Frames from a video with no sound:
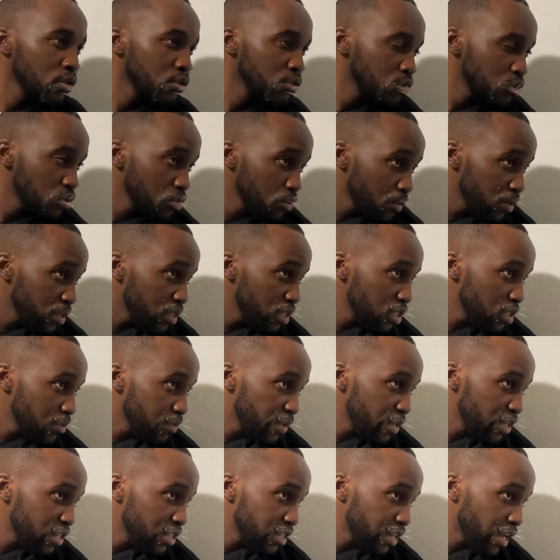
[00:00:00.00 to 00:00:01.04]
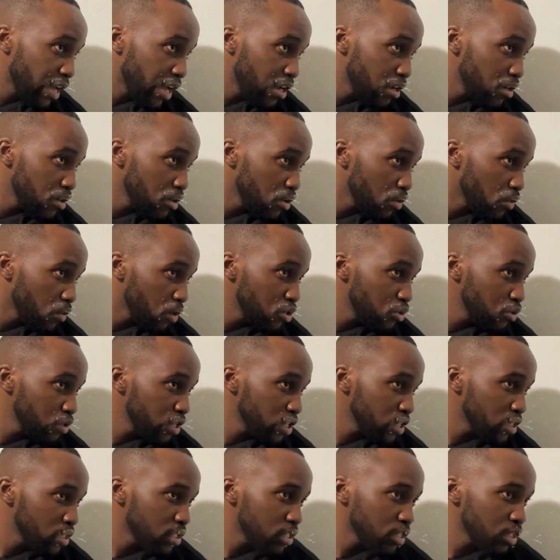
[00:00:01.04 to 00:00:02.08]
So with this being done, what you
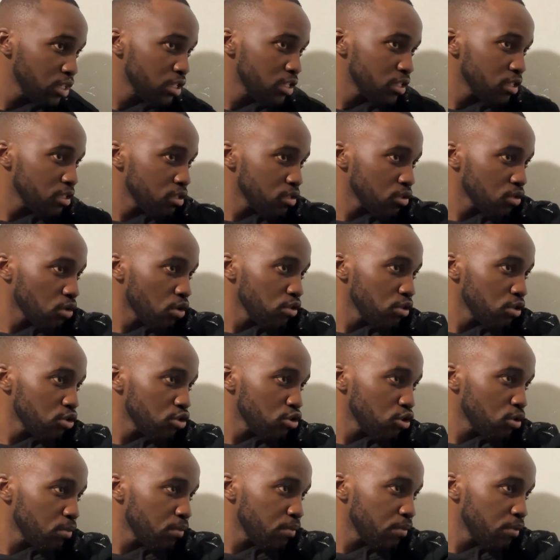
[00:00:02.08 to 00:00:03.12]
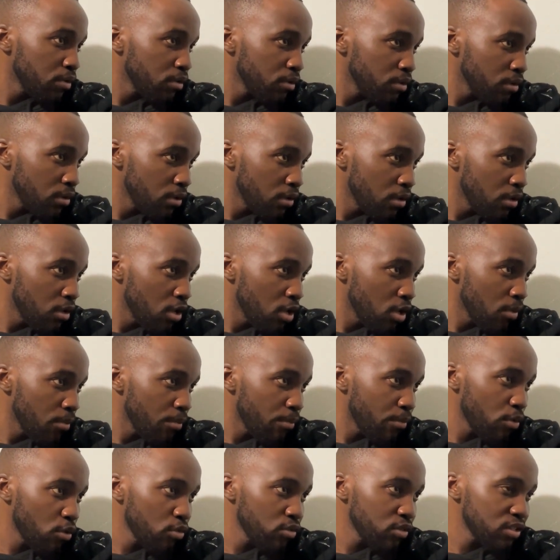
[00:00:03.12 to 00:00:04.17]
can see is on the top,
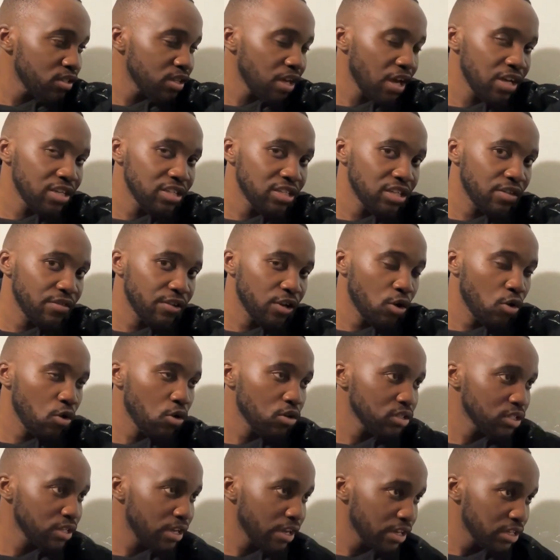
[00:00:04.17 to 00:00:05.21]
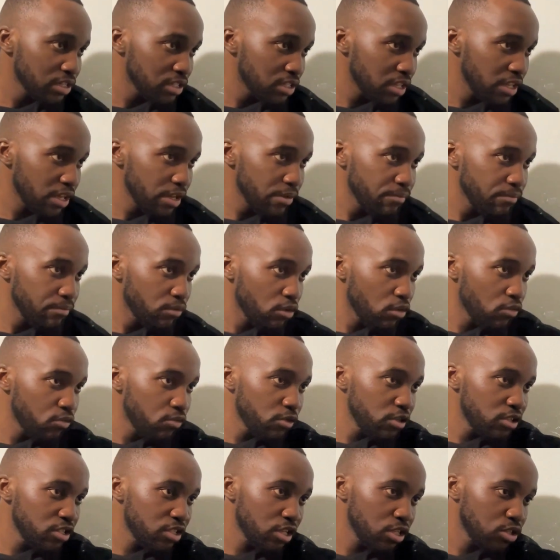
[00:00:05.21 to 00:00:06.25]
both sides have a cos x there, of
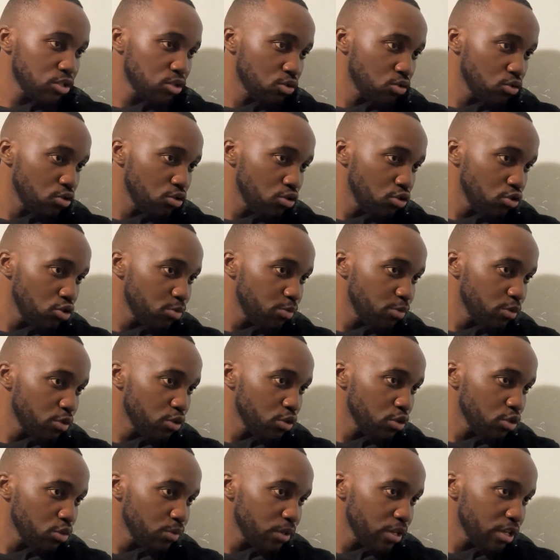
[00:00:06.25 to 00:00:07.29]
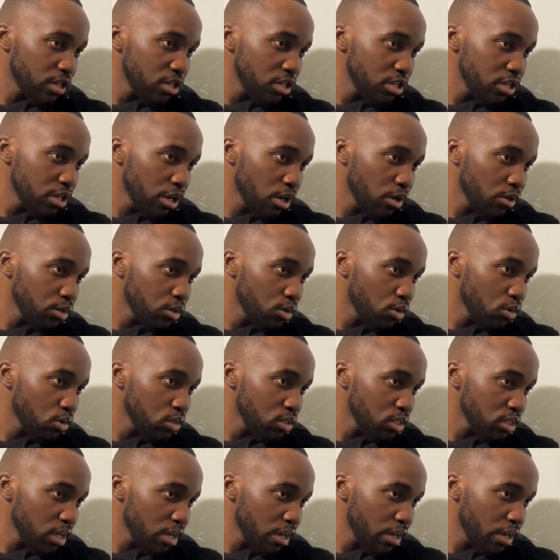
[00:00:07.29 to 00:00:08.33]
which that's good news because we can take out a
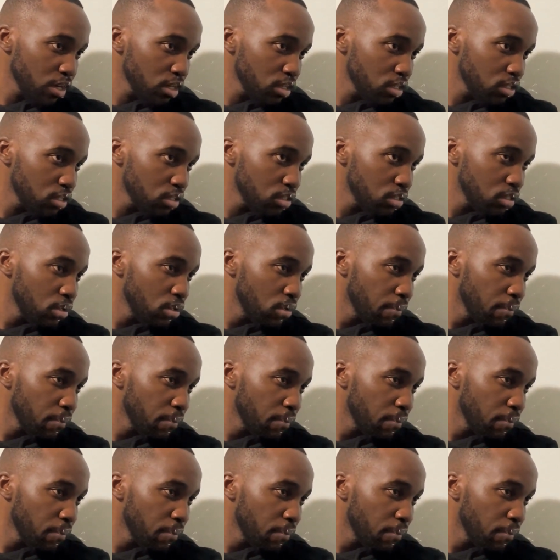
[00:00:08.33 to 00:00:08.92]
cos x,